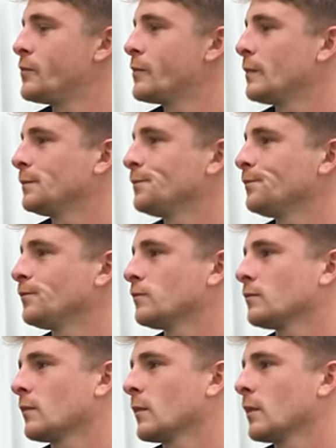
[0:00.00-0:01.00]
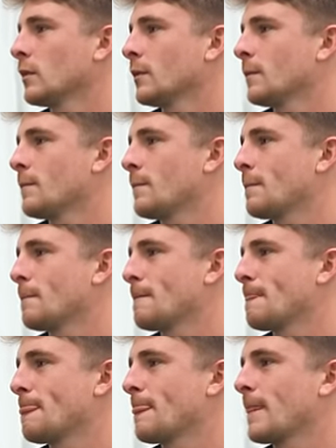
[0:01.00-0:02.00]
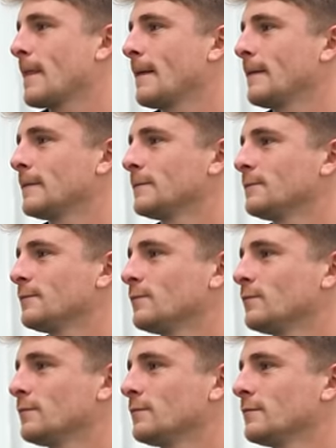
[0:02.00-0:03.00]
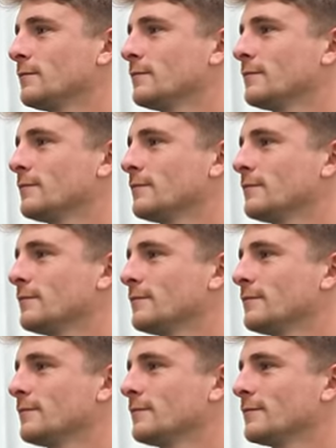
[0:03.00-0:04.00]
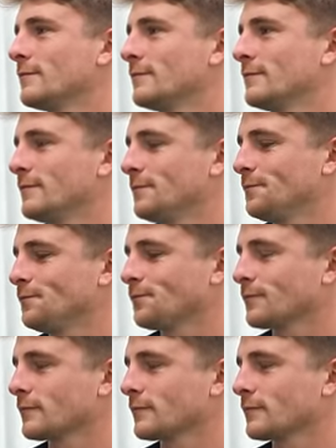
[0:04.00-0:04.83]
The person shown says nothing.